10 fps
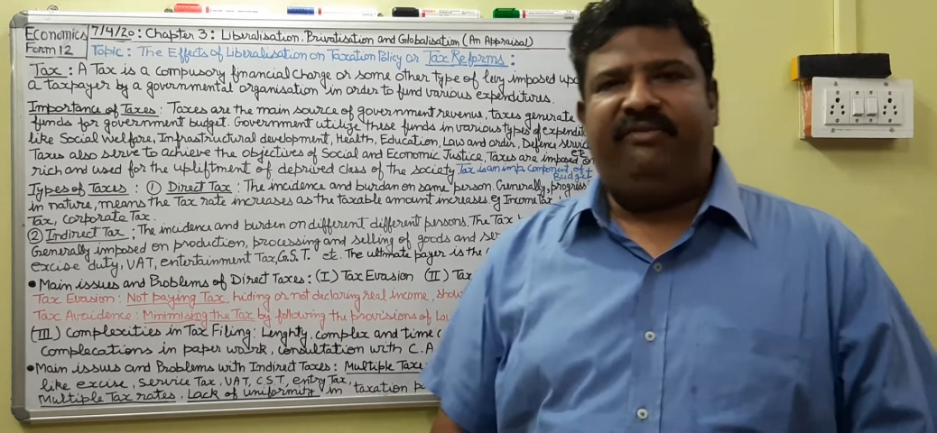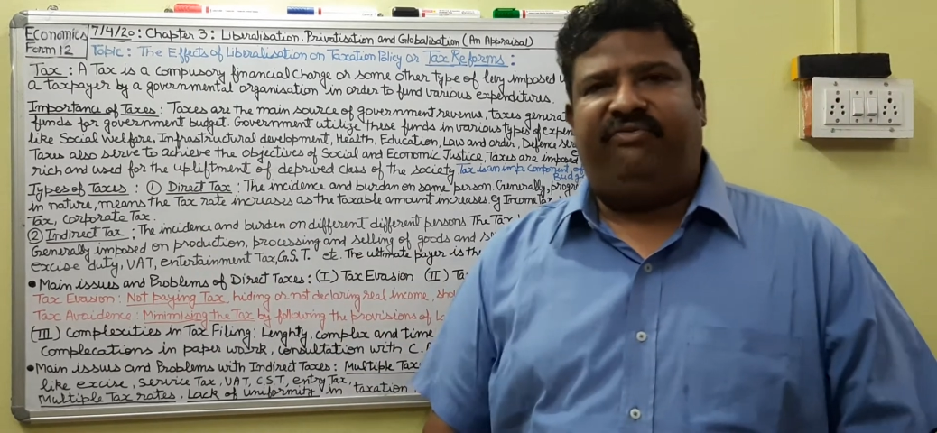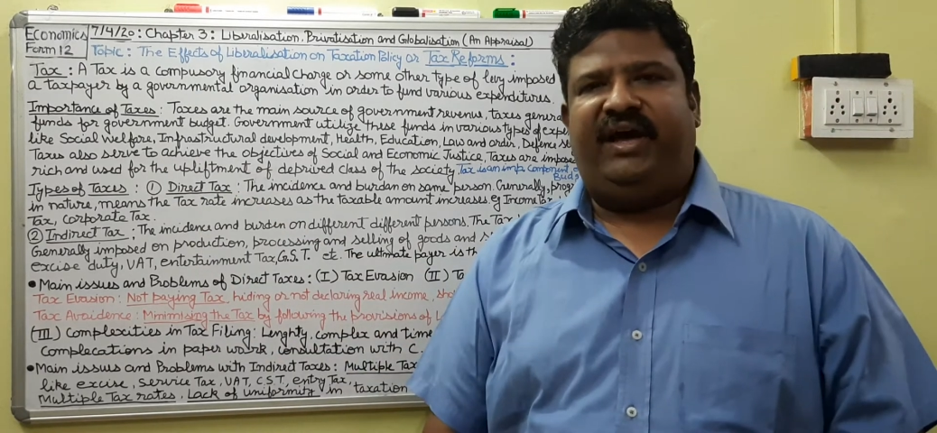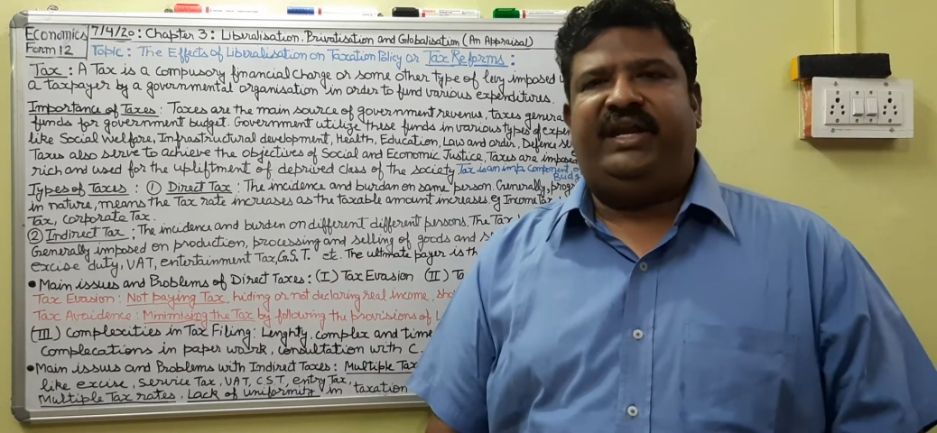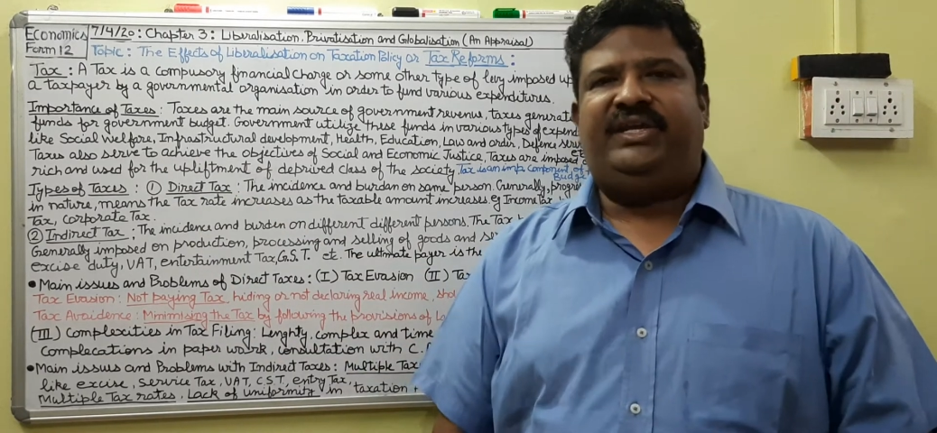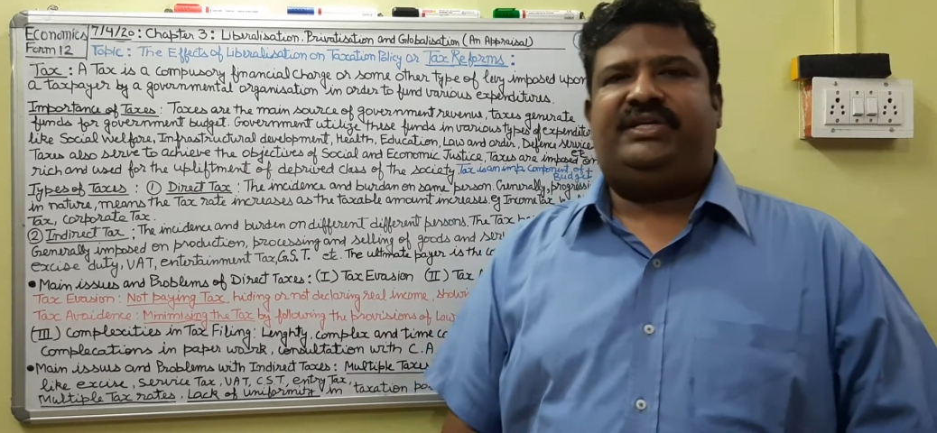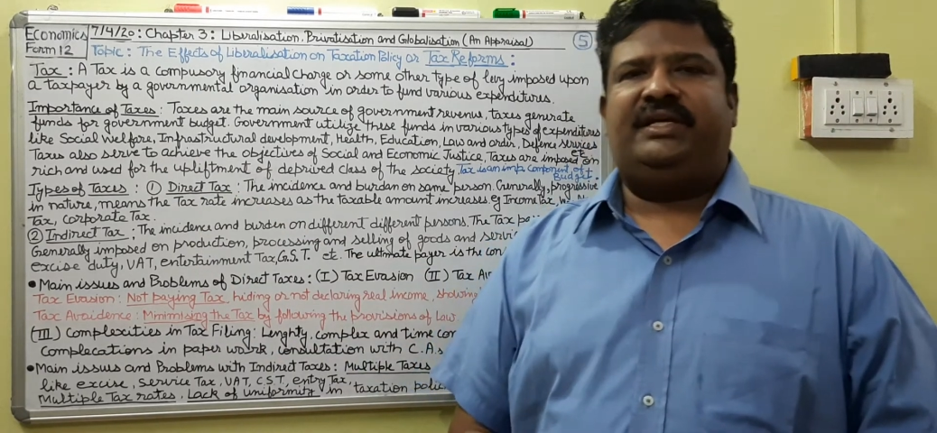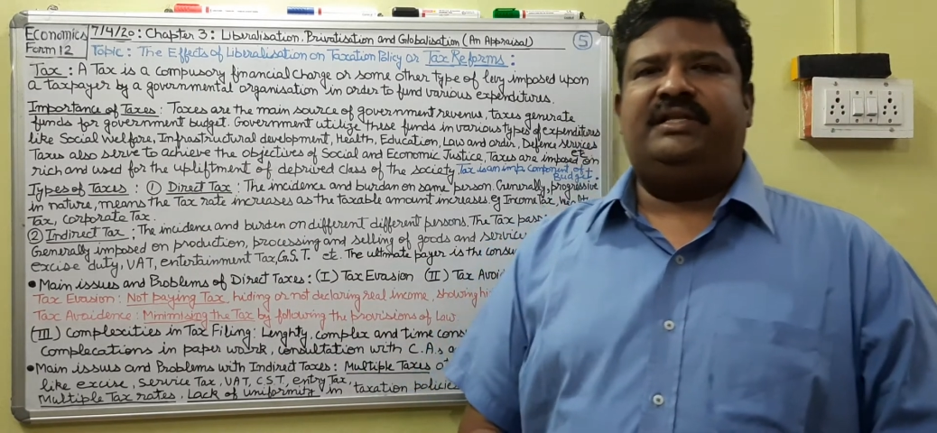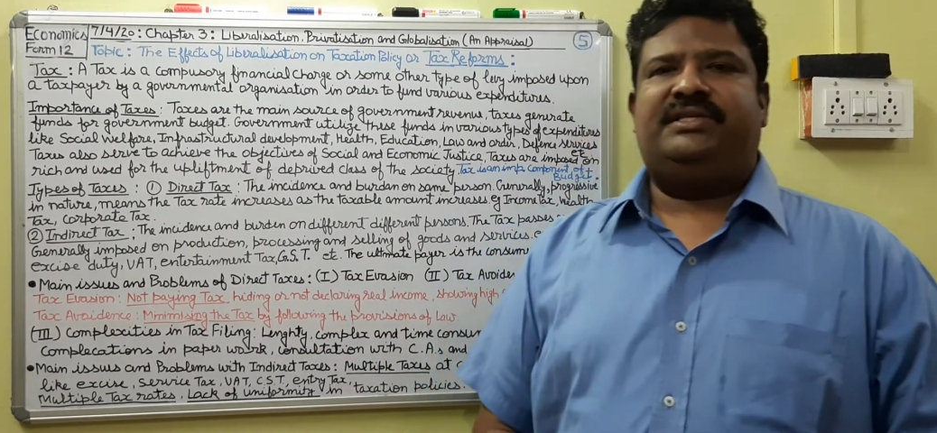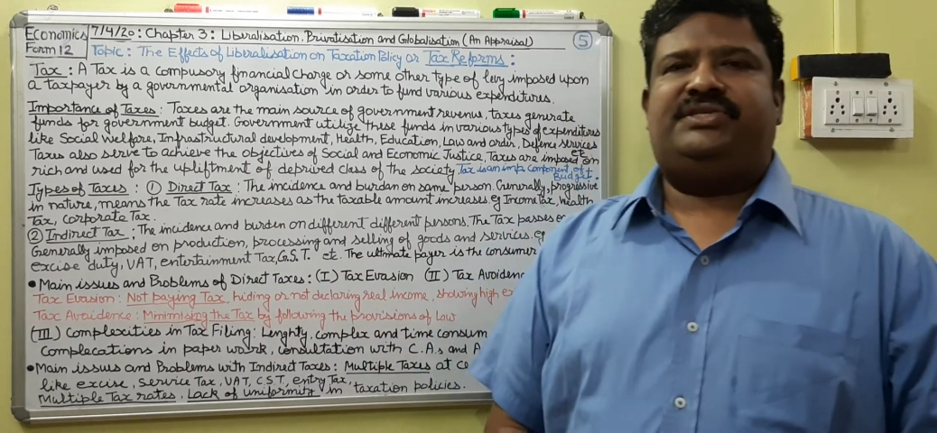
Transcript: financial